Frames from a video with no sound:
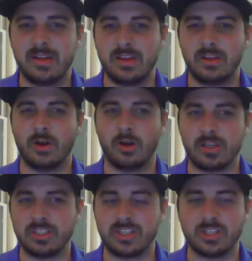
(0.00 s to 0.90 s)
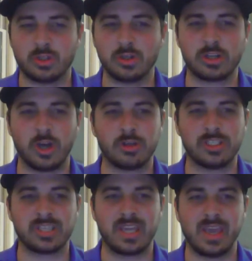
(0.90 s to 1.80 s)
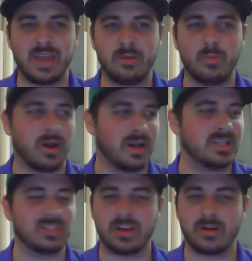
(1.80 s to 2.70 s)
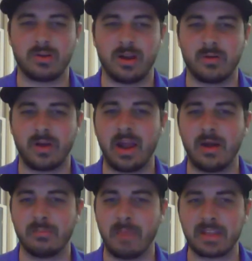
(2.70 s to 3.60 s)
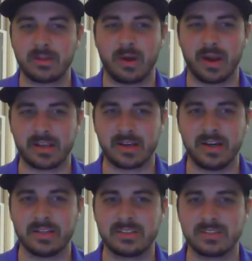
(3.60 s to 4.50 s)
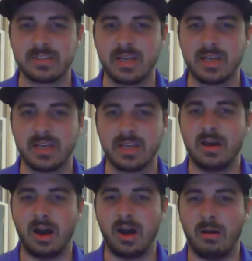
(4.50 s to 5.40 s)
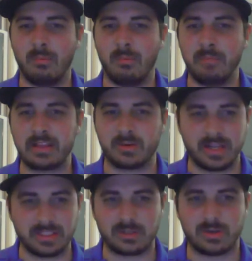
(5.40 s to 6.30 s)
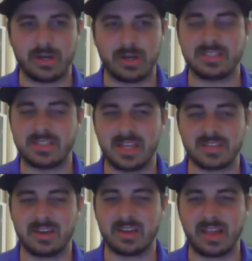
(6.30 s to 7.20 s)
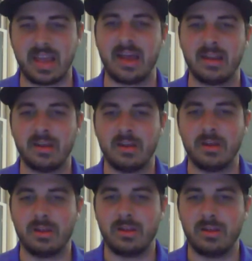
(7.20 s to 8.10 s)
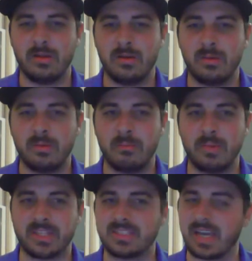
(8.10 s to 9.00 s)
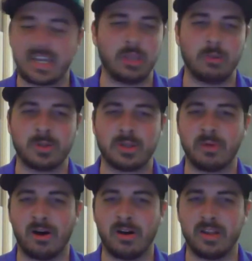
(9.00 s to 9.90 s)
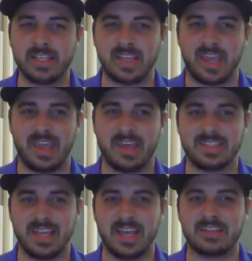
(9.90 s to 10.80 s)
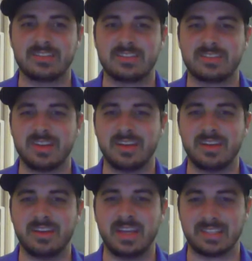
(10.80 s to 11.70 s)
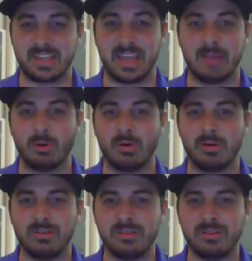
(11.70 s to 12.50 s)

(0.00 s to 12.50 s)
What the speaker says: He's the true coach's kid where he's going to run around, make the right cuts, make the right screens, things like that. But the second you put the ball in his hands, it's a gamble.